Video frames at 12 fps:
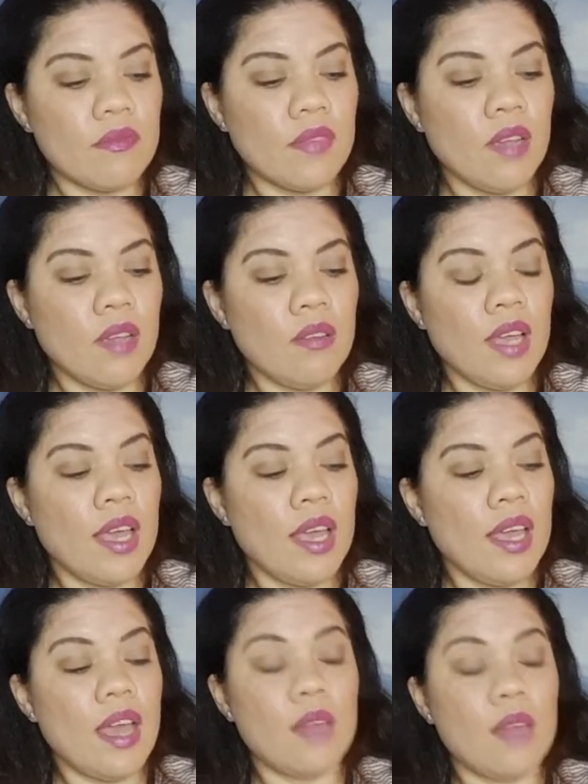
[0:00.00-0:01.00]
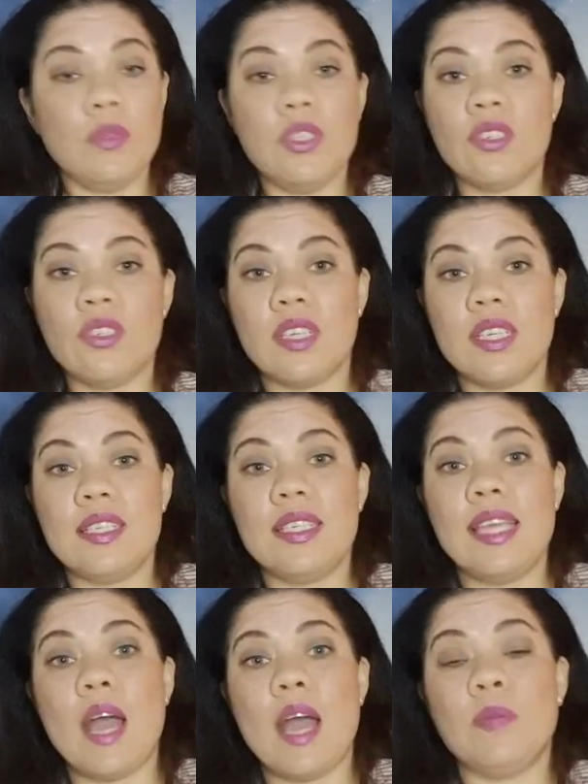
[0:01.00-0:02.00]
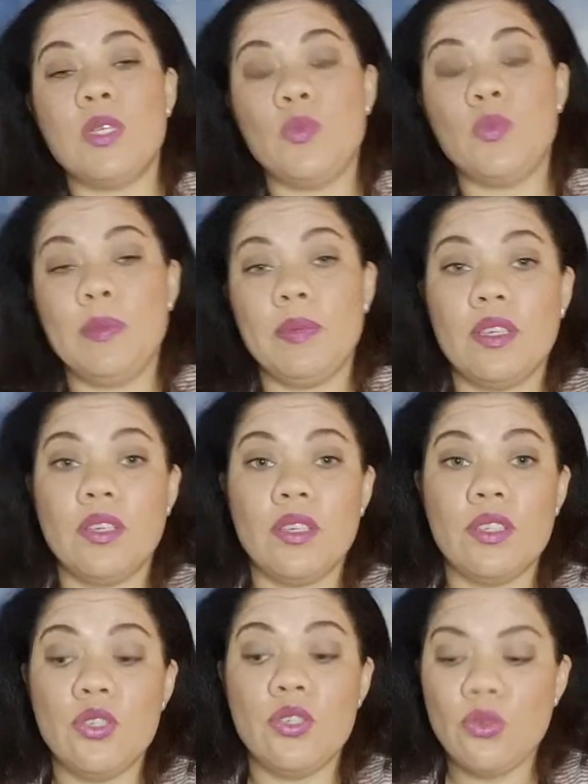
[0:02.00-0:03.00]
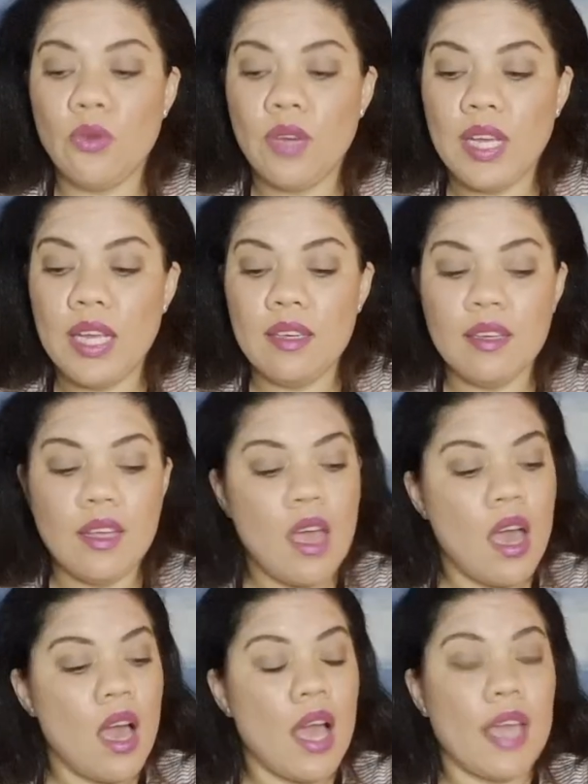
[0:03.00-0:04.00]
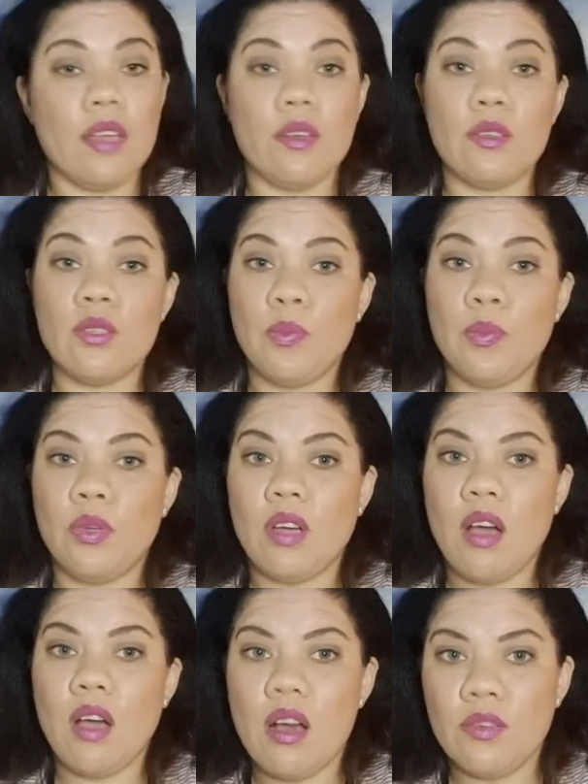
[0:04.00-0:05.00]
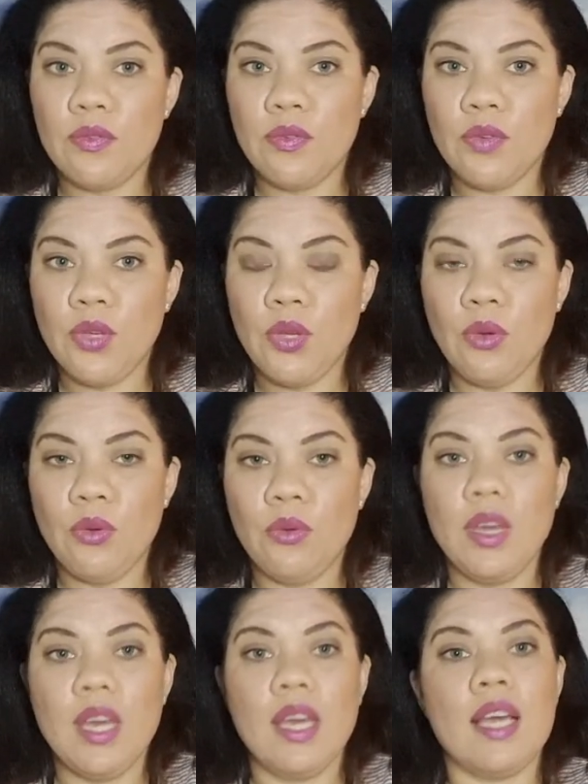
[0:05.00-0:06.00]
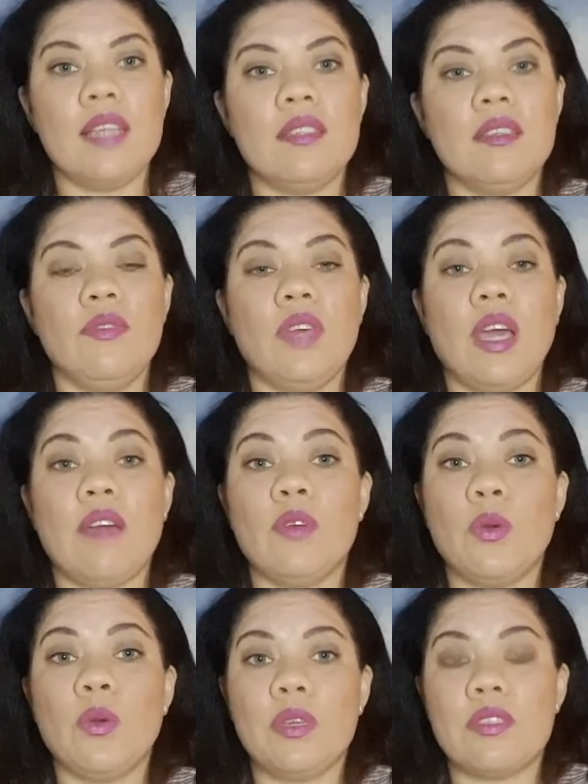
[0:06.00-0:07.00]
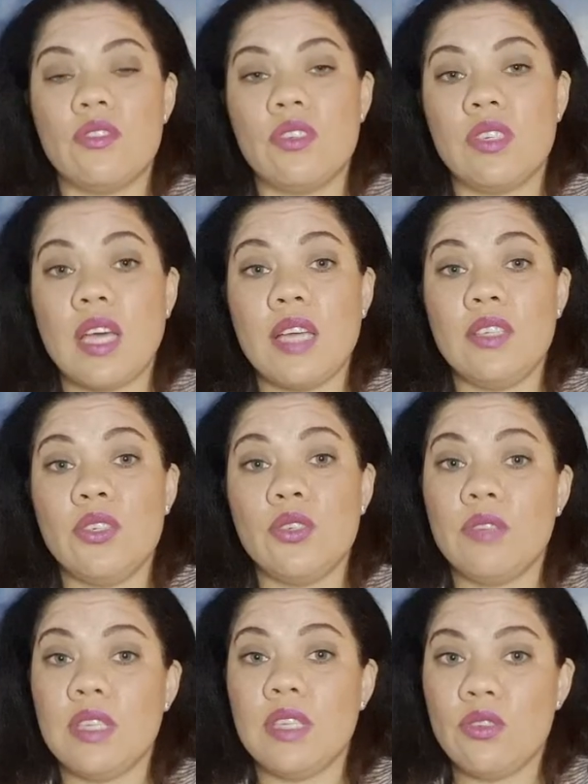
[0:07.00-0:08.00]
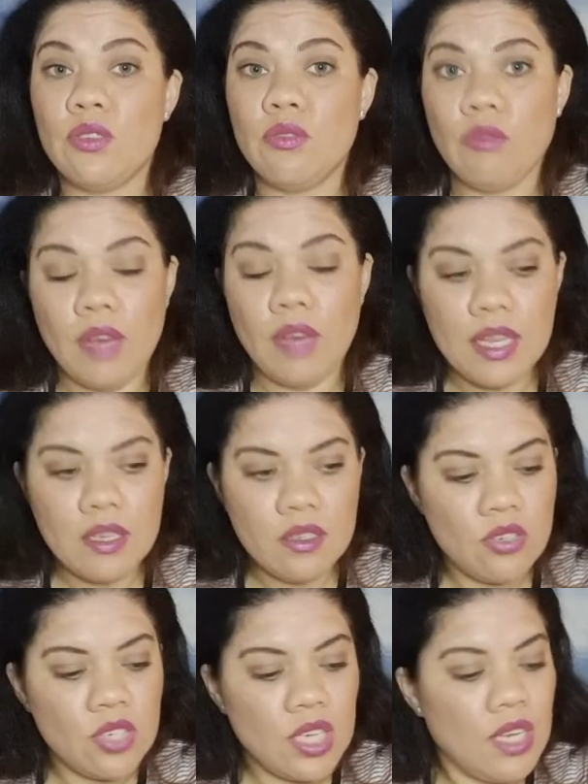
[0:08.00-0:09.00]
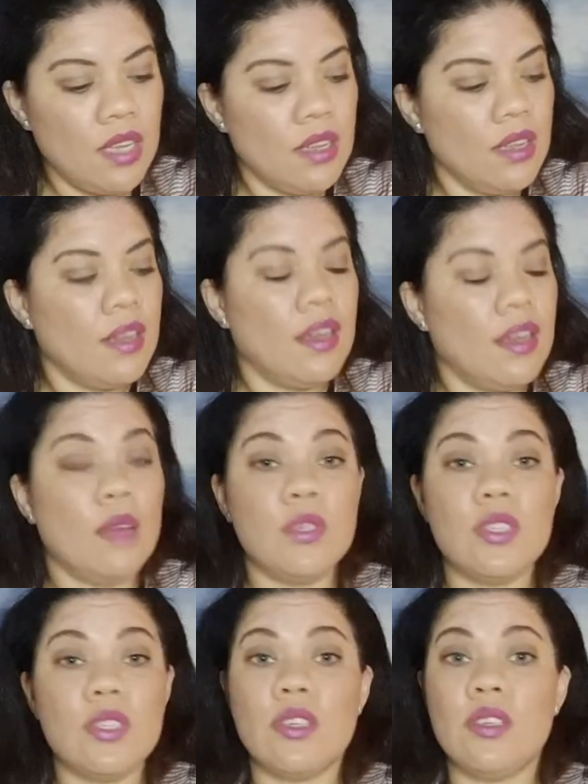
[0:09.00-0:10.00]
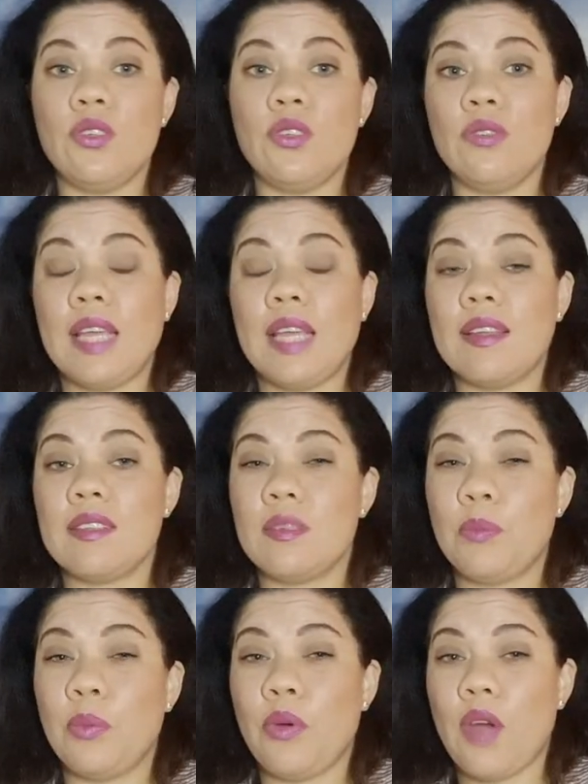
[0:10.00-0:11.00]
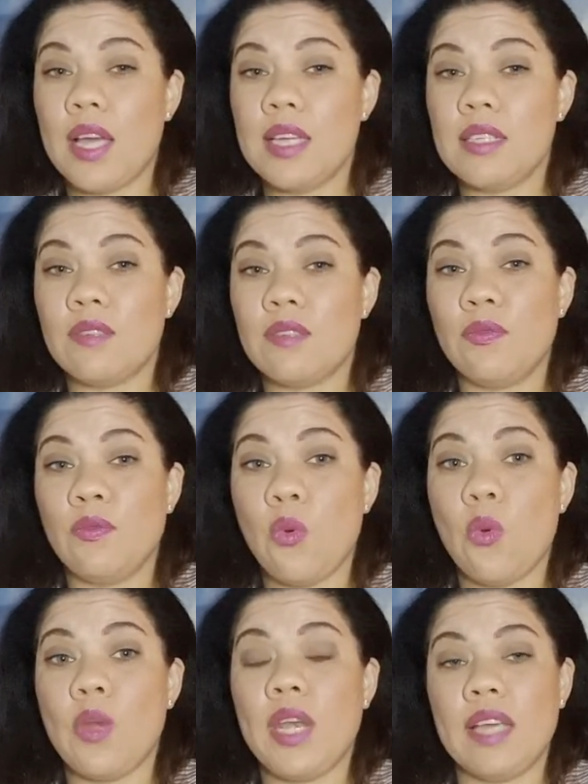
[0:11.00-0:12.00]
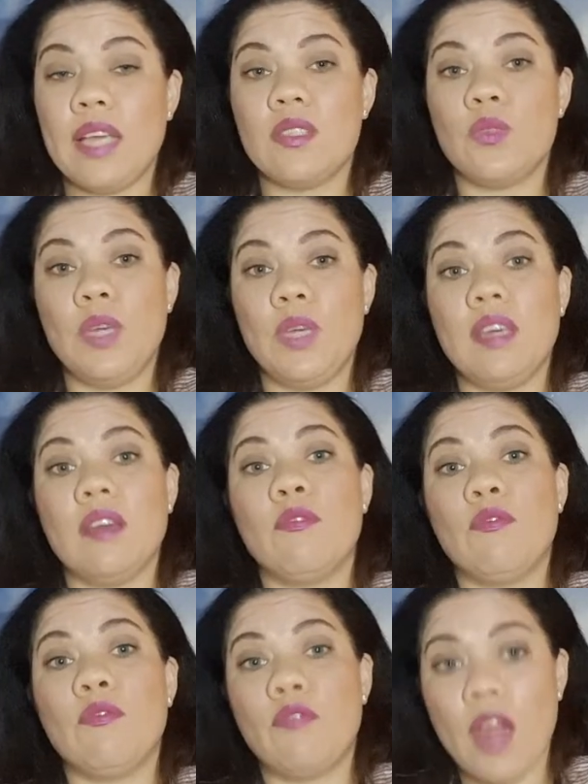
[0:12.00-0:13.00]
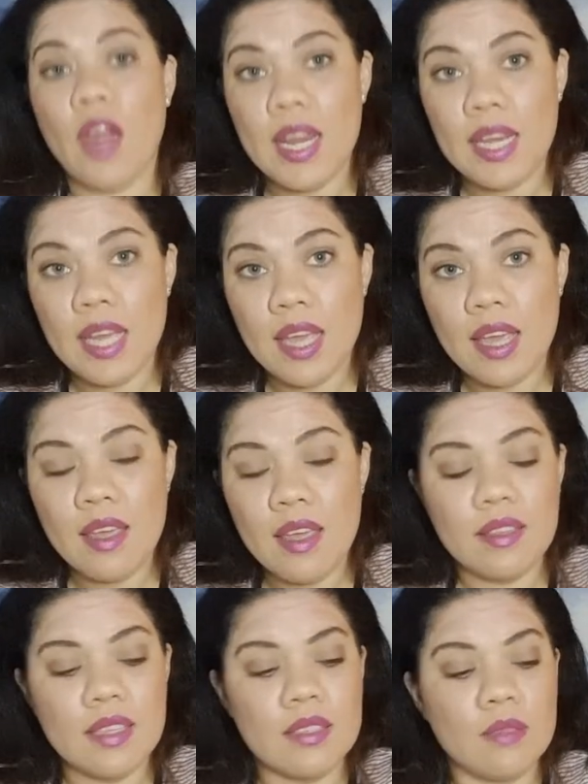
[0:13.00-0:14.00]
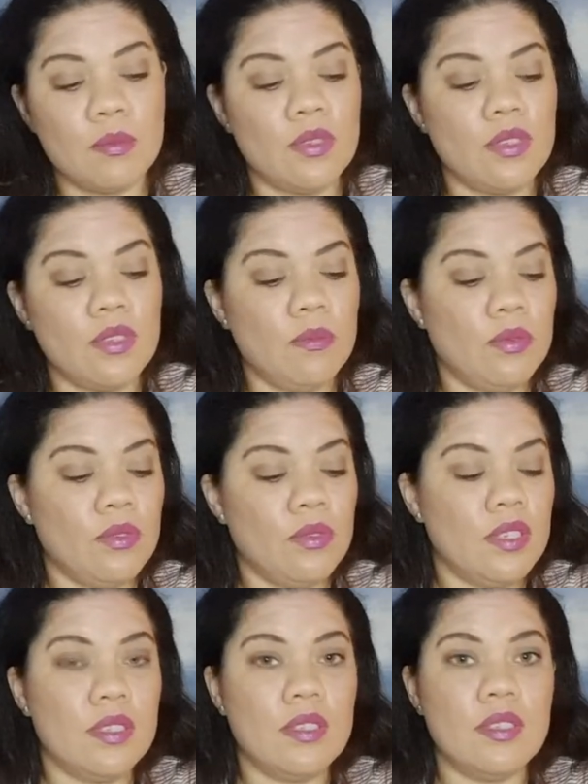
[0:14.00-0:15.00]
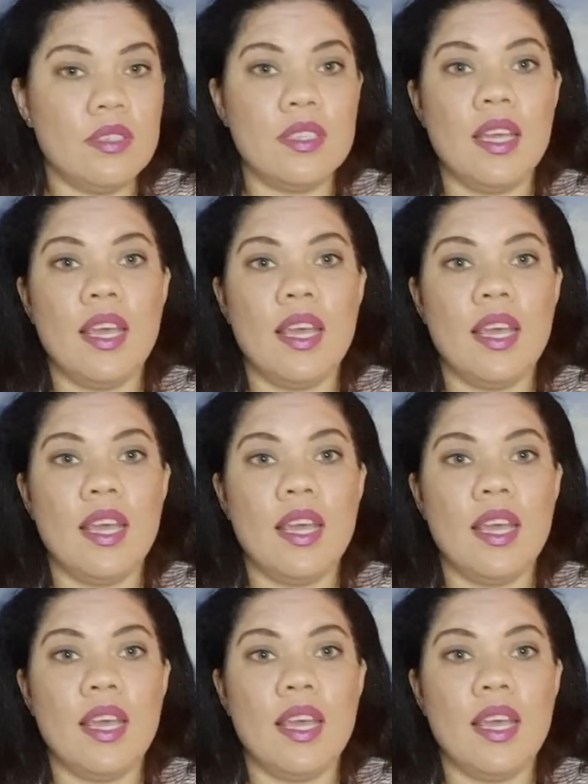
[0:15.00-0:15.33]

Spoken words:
Okay, and we're just going to see how much people are going to join. I can also pull a card for you, and if you have a question, I tune into your energy. I'm just going to do that. That's the prize for next week, Friday. That's most important.